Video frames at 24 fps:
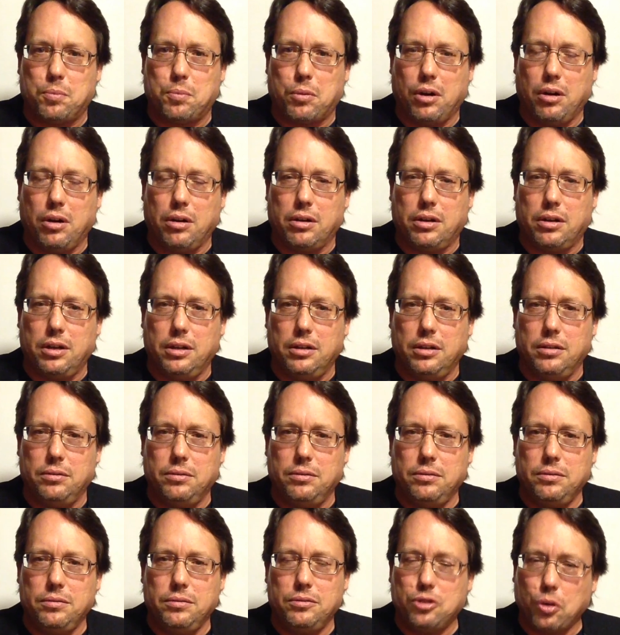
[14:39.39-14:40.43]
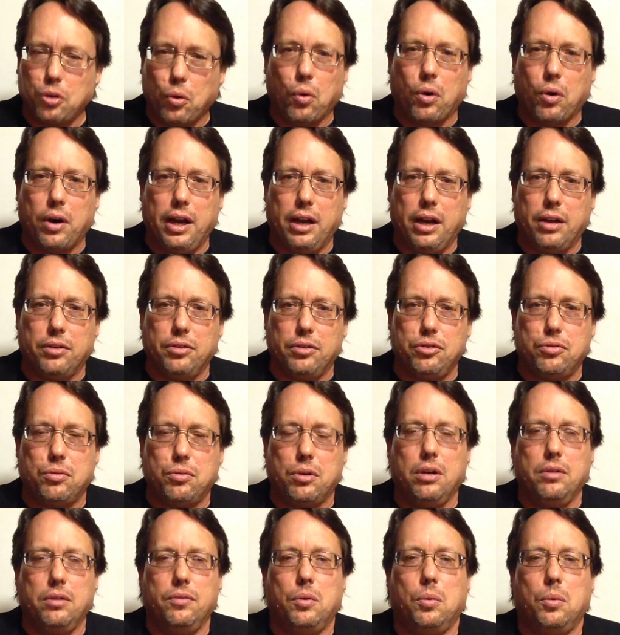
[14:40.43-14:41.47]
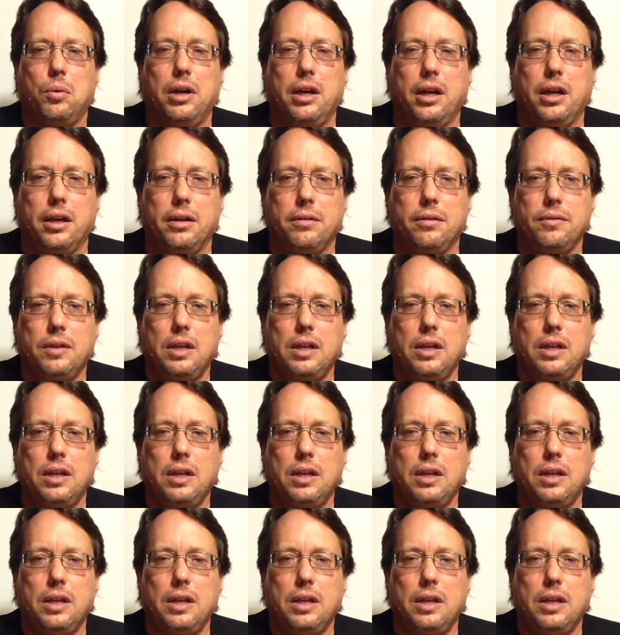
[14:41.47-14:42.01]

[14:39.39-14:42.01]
Bronco, tore out, and drove away.